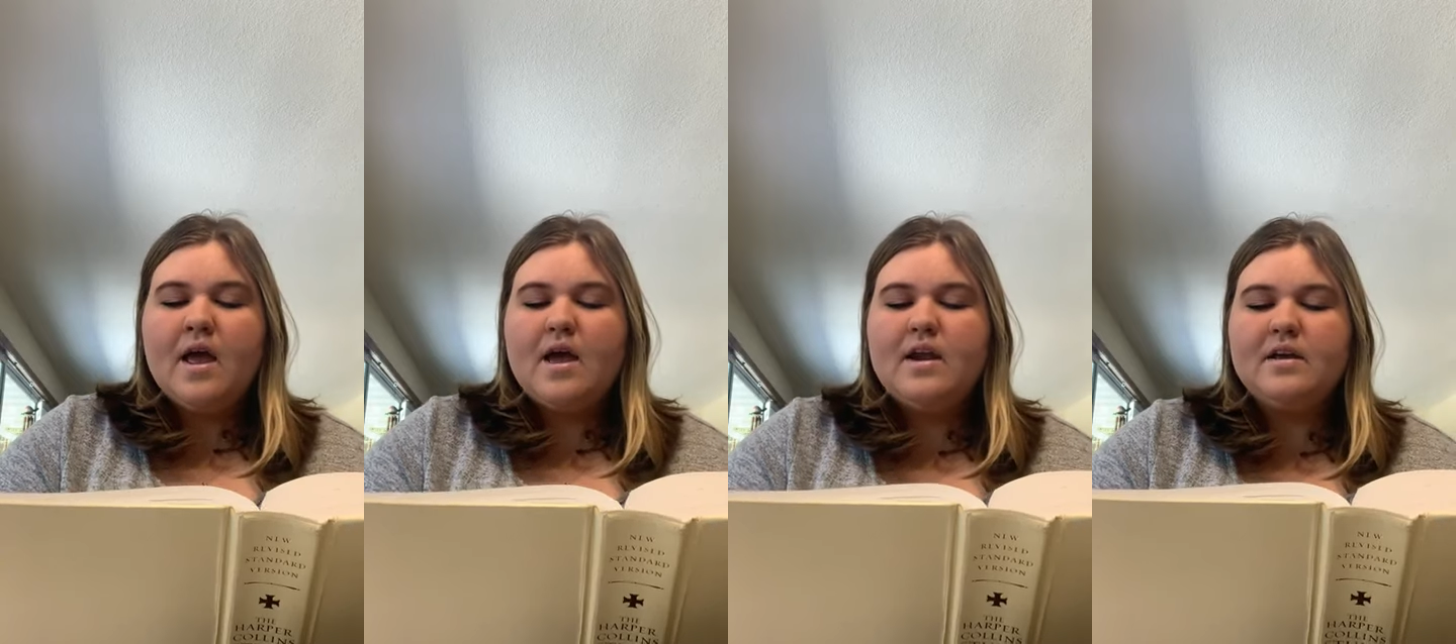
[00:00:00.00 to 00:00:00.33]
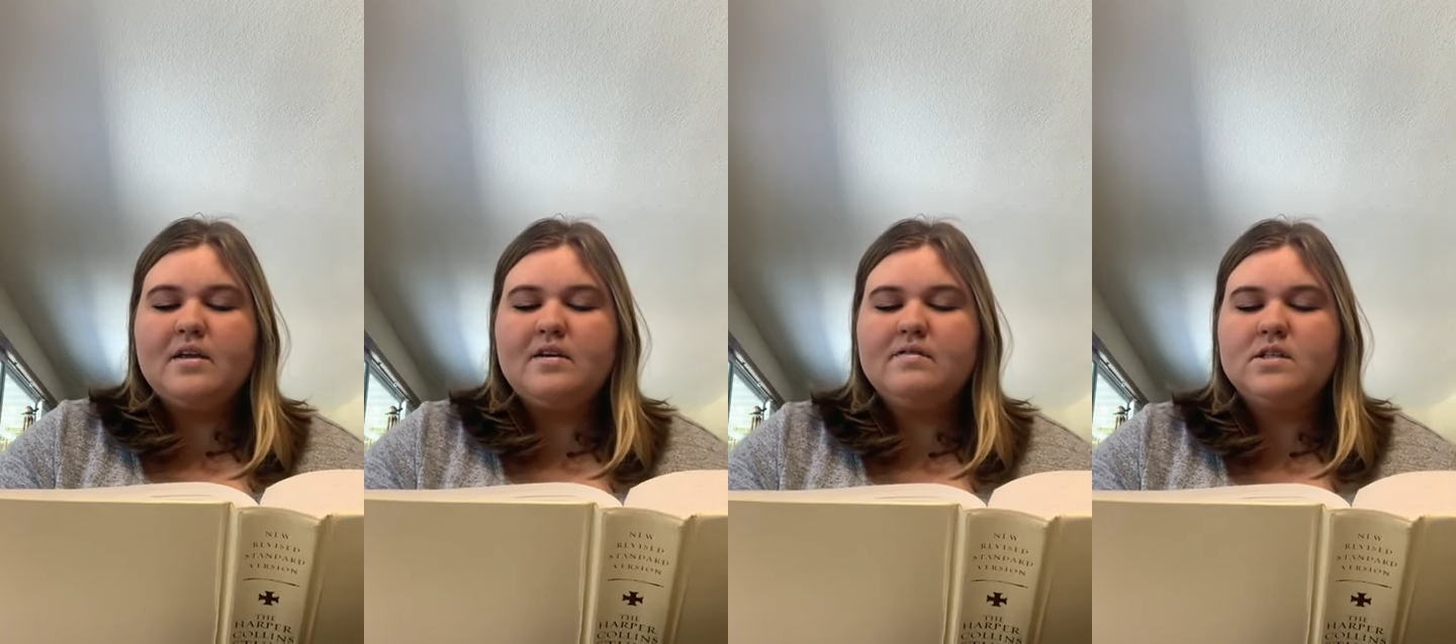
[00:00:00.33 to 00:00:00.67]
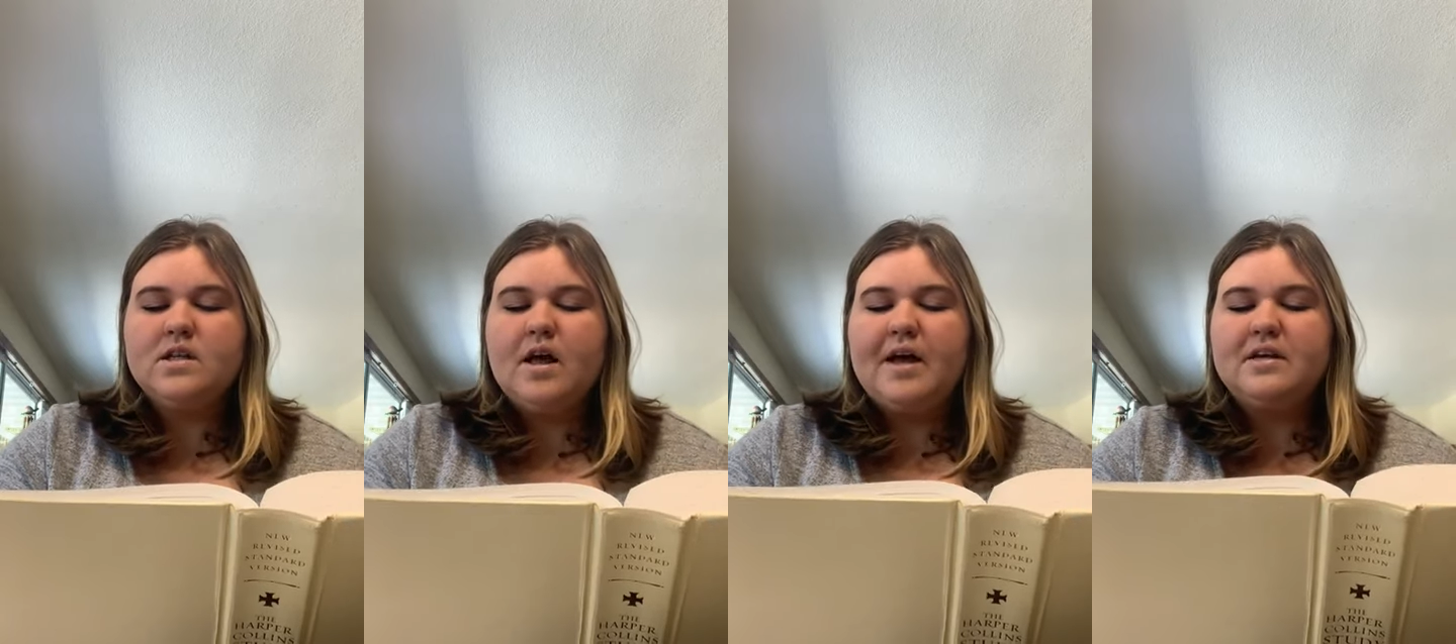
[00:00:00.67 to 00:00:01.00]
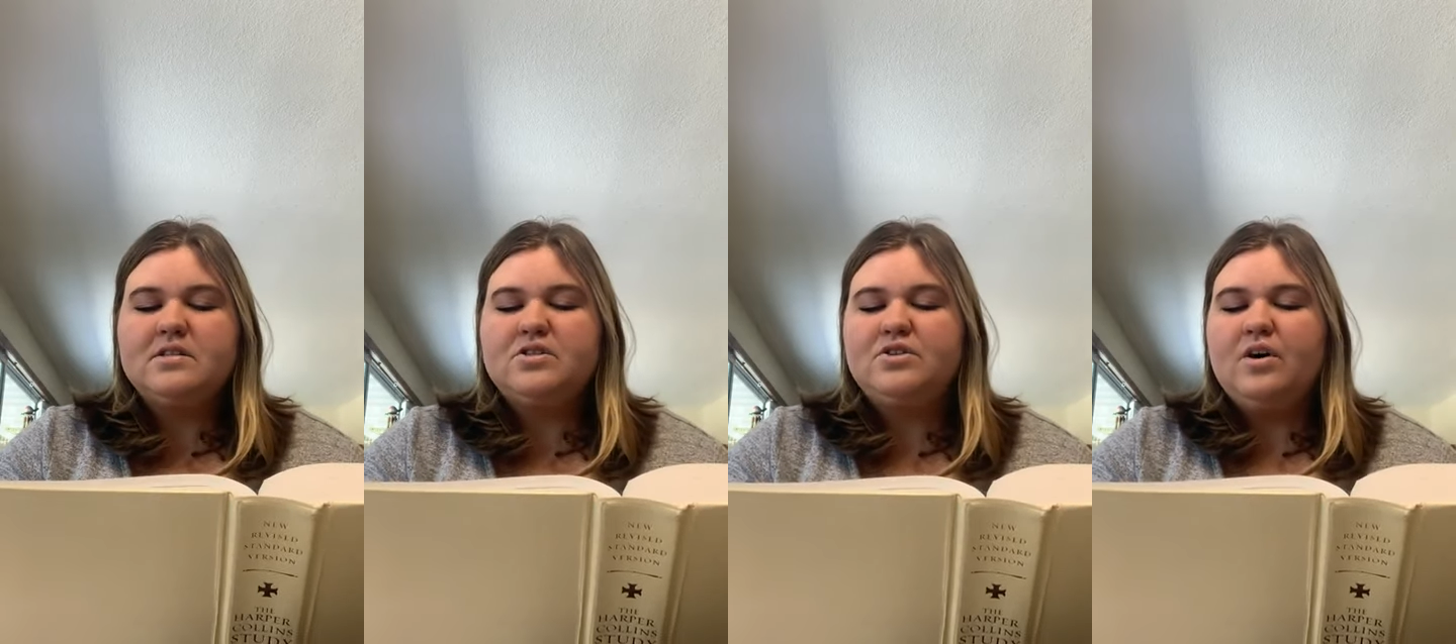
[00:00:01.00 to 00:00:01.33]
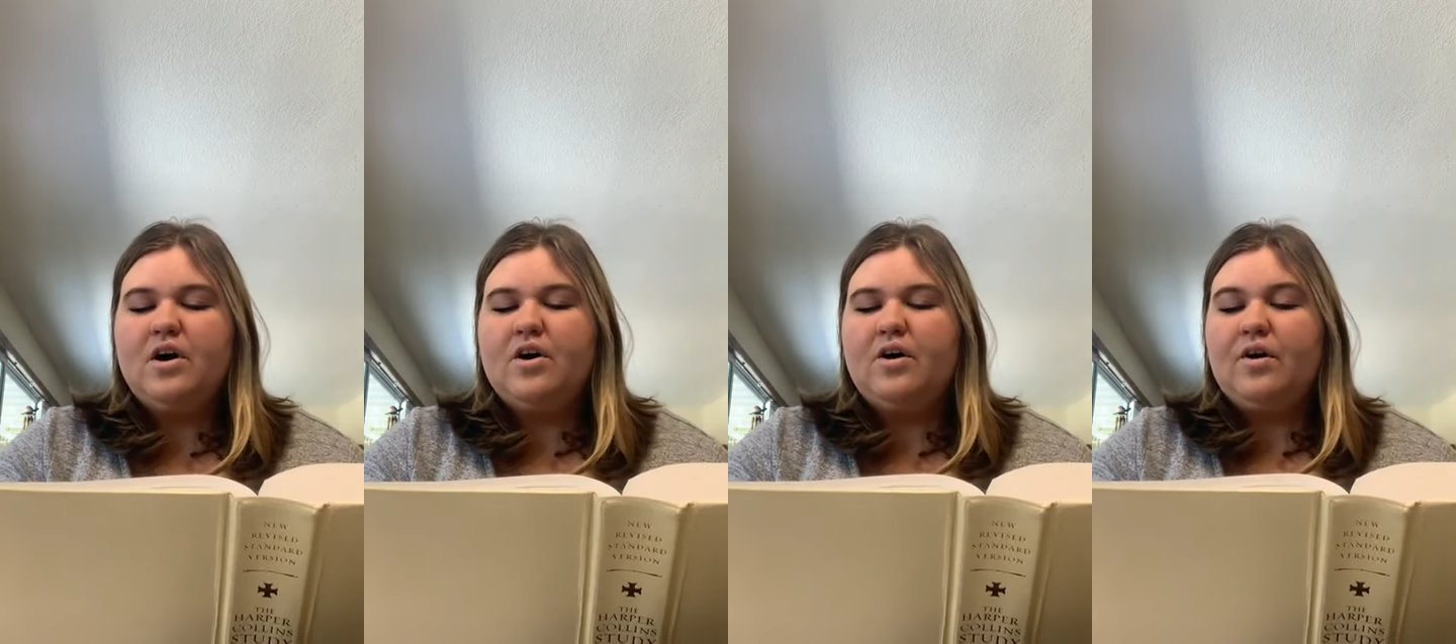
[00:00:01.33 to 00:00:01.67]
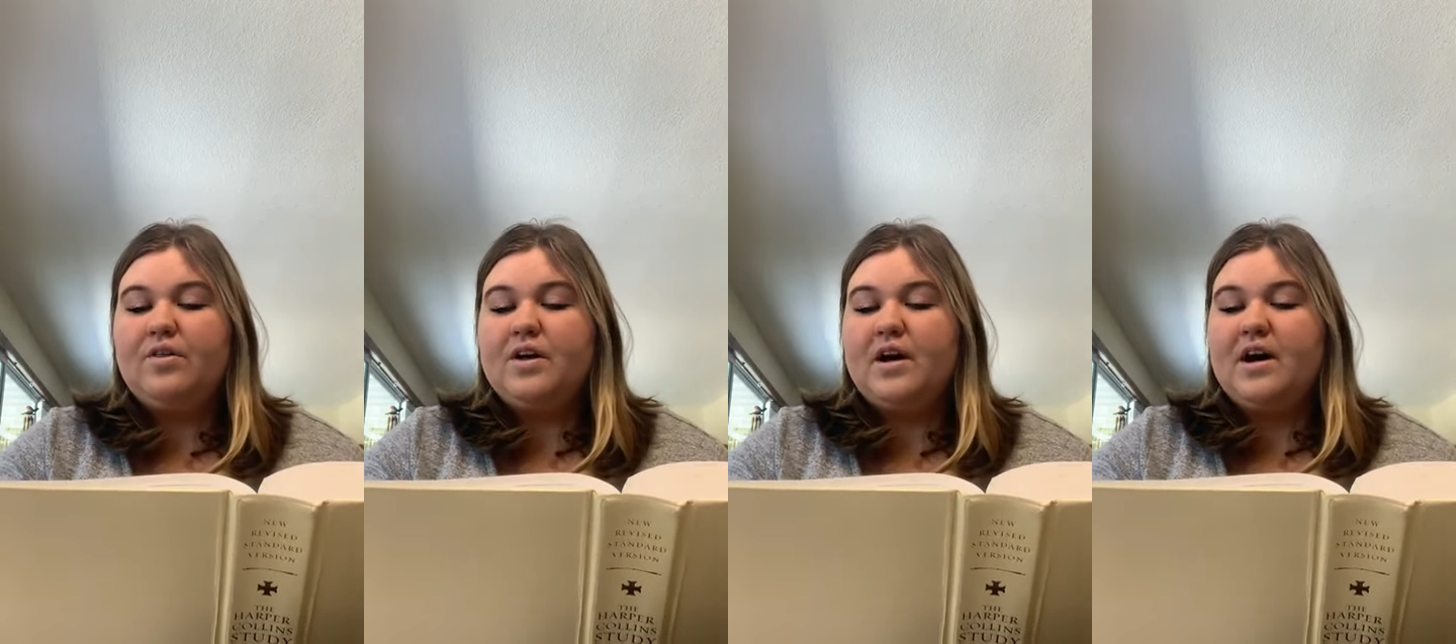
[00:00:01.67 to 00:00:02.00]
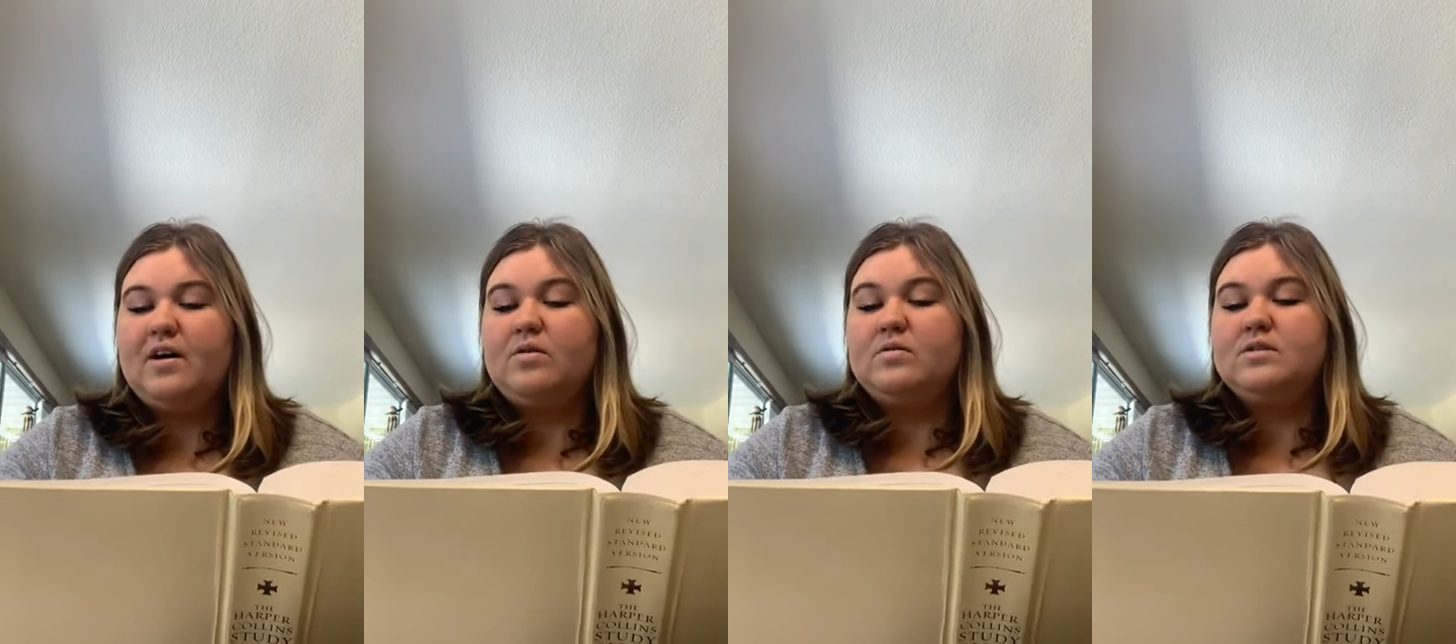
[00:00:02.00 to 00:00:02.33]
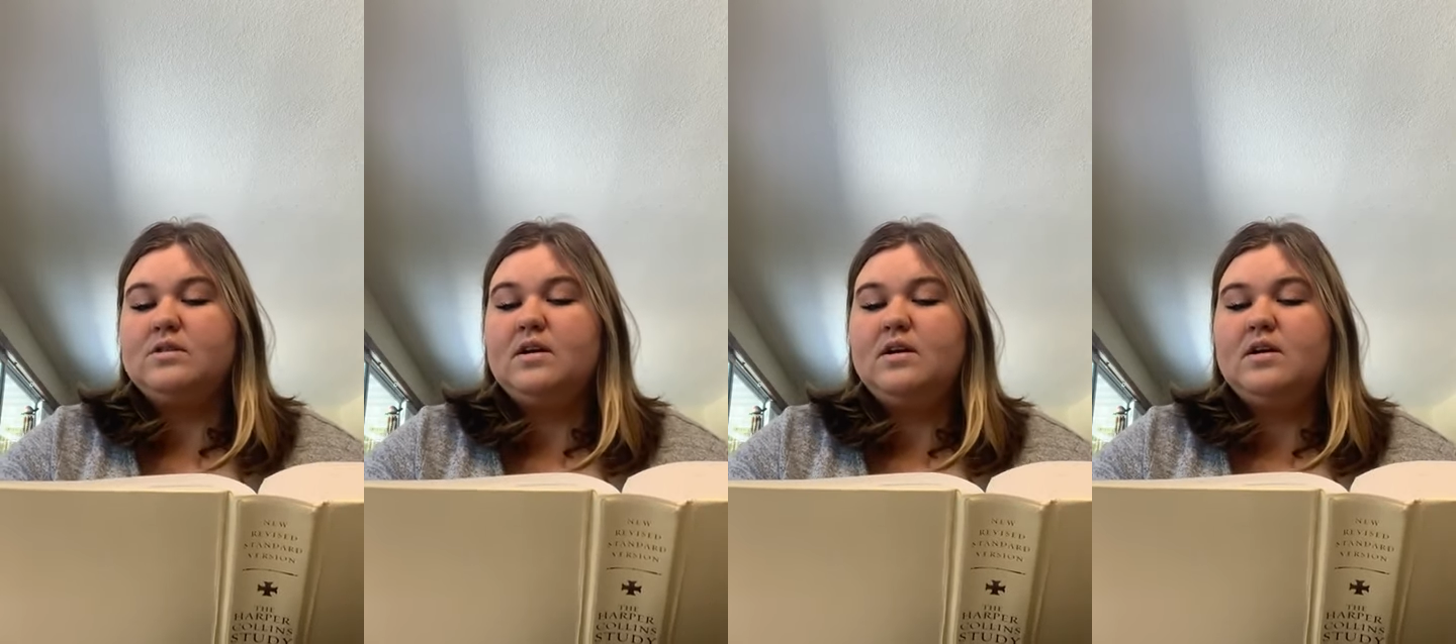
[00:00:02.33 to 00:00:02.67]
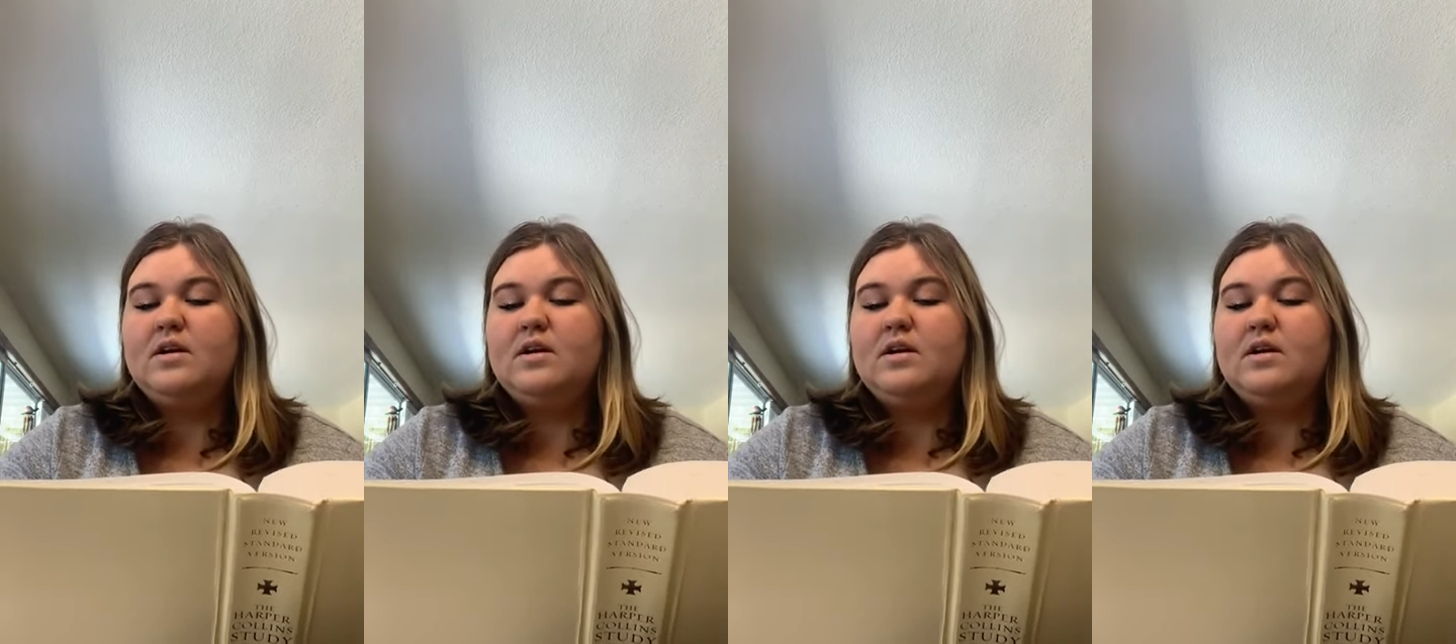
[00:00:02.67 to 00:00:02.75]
and it gives light to all the house.